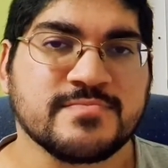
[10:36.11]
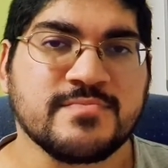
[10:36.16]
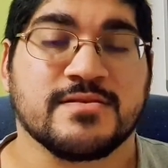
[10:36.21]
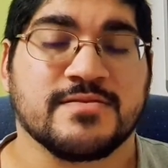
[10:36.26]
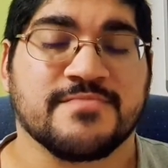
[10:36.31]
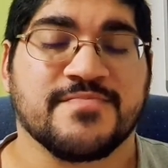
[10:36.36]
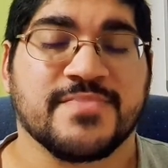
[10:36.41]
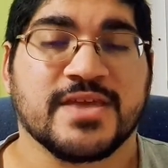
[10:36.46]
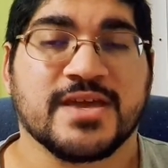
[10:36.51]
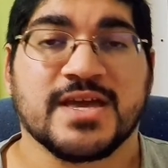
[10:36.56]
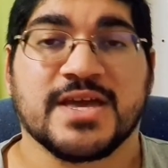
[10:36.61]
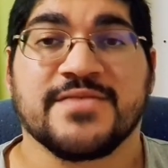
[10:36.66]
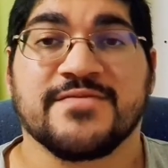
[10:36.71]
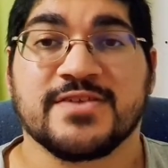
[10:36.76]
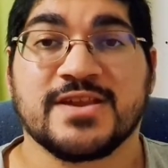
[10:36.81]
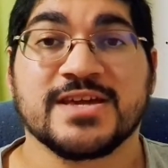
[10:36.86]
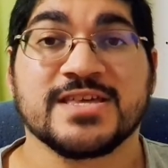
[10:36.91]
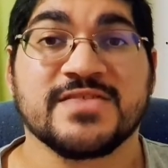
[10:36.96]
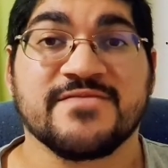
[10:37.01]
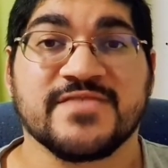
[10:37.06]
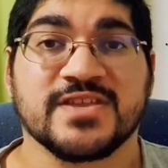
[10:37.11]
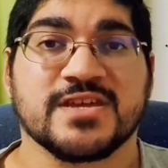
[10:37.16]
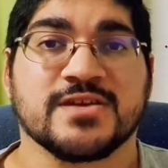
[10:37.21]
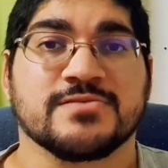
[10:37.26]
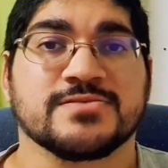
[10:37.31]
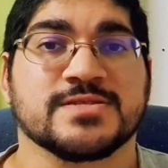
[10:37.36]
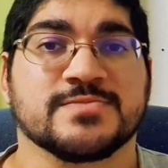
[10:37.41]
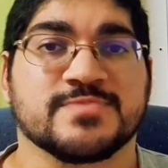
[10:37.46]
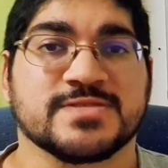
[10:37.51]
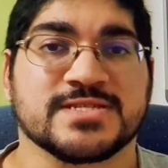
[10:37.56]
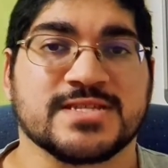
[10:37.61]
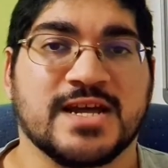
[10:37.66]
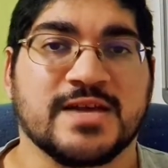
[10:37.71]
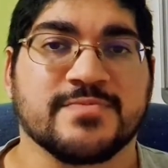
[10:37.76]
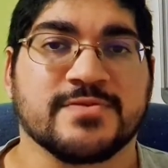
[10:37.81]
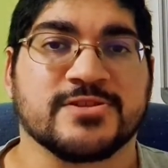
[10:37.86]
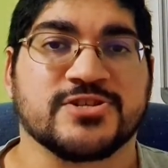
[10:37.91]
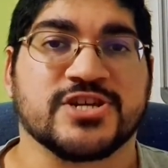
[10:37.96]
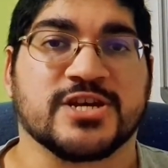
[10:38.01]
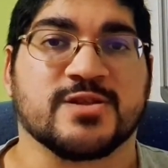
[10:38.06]
If you like the video,
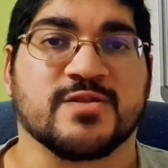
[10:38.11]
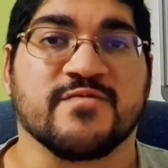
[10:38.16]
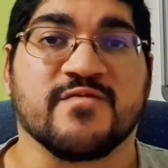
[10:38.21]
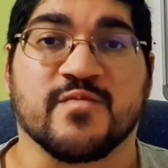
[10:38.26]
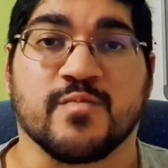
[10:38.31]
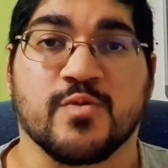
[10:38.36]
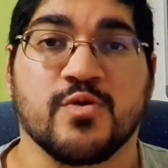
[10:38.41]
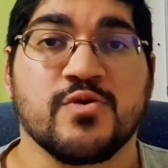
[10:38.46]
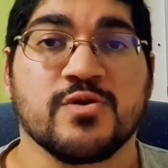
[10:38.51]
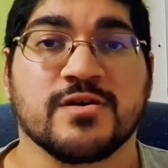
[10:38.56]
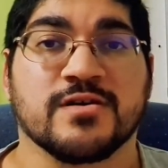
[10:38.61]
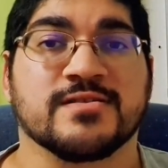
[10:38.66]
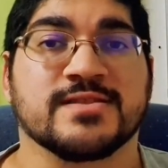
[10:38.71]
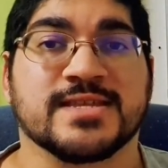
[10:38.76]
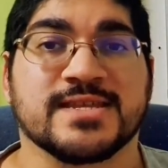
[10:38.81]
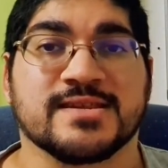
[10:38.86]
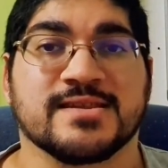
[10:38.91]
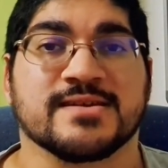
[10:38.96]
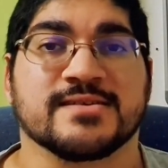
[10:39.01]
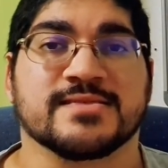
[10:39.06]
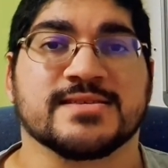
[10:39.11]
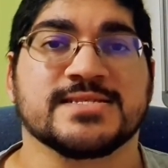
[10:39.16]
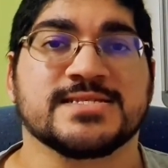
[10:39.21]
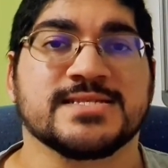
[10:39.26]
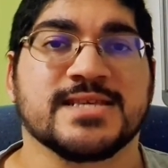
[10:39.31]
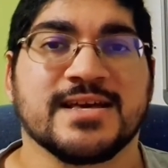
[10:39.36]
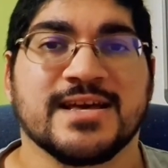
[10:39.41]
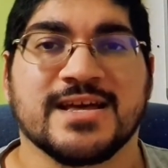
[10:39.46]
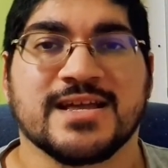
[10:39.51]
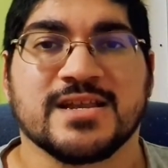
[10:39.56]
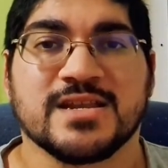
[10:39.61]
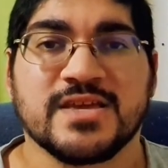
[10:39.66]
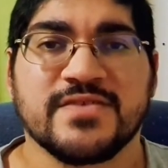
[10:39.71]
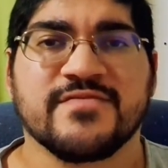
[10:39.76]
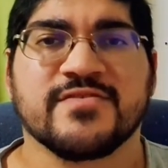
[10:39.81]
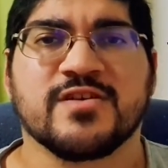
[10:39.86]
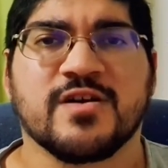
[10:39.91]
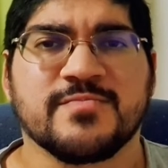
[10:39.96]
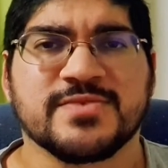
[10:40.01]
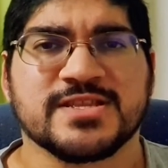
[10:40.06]
subscribe to the channel for more content like this.
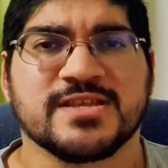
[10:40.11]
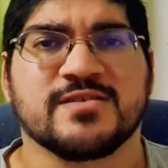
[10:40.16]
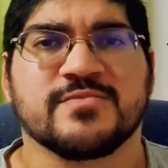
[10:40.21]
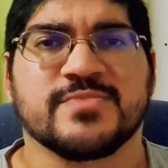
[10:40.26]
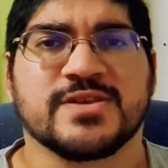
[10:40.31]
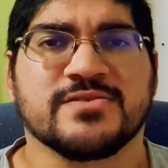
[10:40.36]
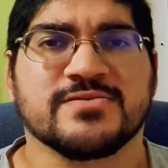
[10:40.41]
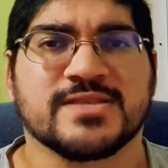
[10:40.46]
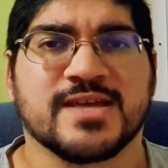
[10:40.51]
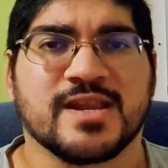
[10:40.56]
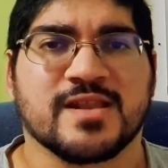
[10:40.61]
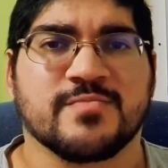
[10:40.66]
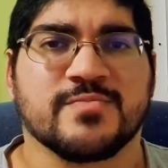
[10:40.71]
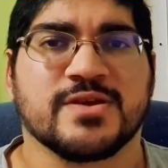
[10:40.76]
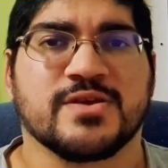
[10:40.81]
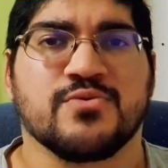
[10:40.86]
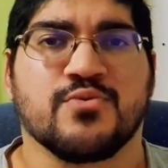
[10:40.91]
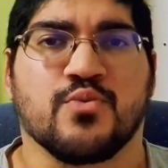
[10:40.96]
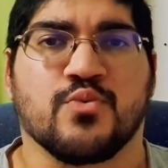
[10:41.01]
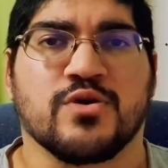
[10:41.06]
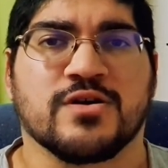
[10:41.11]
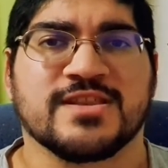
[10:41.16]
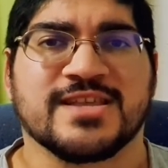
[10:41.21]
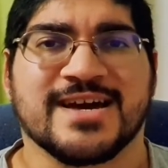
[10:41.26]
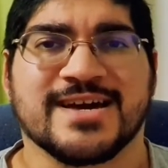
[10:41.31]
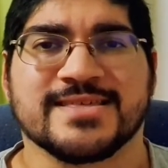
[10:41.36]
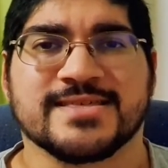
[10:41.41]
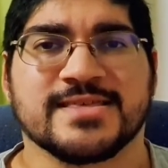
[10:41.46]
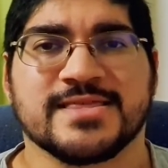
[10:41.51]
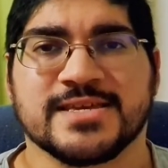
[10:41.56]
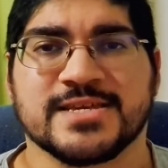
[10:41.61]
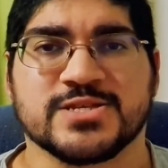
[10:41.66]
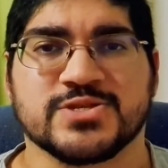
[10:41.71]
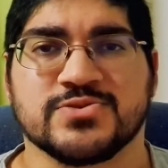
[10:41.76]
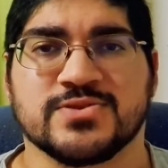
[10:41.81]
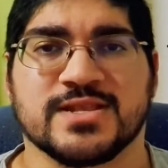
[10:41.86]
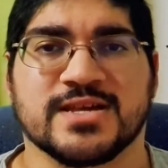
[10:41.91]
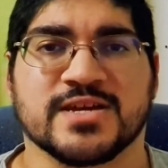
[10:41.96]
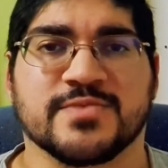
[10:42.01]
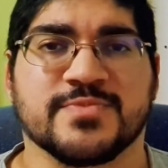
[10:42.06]
Leave a comment down below telling me what other things
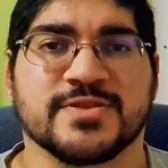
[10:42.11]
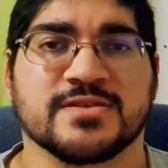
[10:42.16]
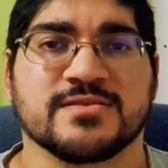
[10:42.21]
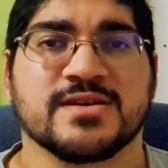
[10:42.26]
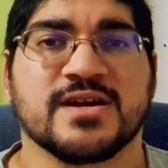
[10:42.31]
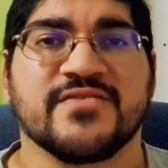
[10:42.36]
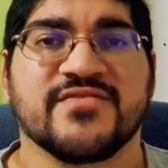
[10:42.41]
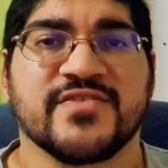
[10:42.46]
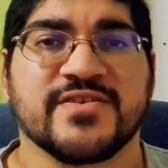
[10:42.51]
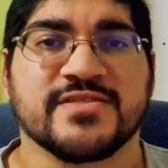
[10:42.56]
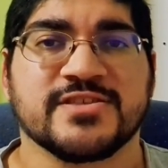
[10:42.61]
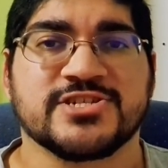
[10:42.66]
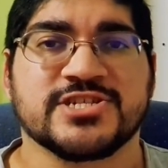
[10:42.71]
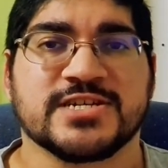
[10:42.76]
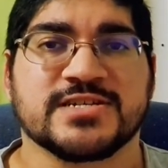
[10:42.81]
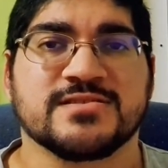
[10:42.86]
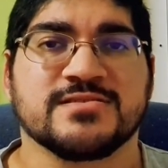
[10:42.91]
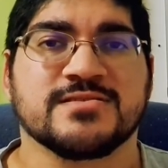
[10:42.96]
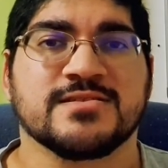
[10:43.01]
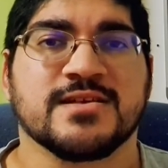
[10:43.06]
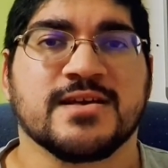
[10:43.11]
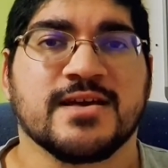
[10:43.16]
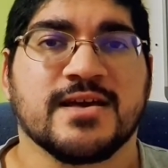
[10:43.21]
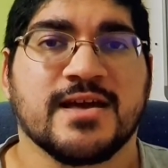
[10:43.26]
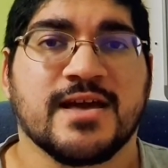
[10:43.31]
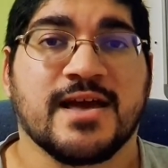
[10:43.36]
you'd like me to cover on the channel.